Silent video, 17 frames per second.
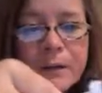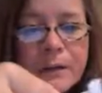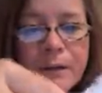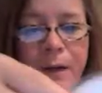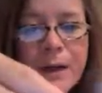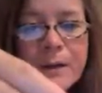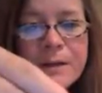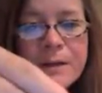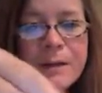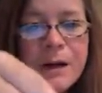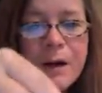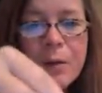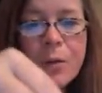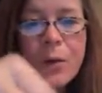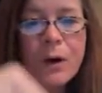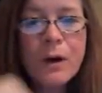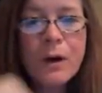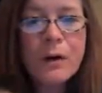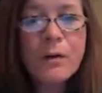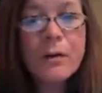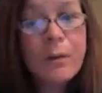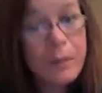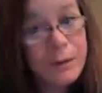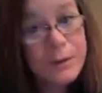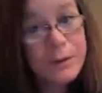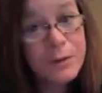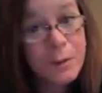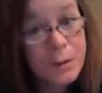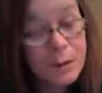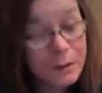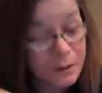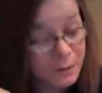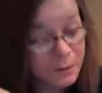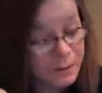That's how well this
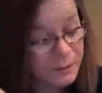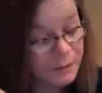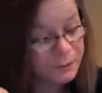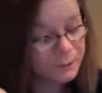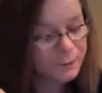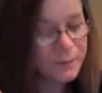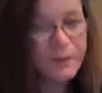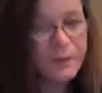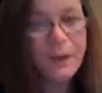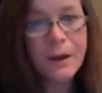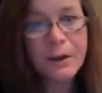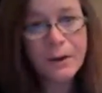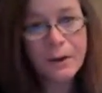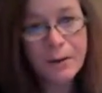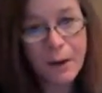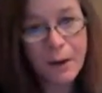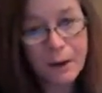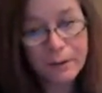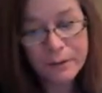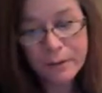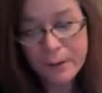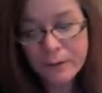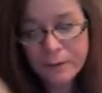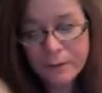works. Thank you, David.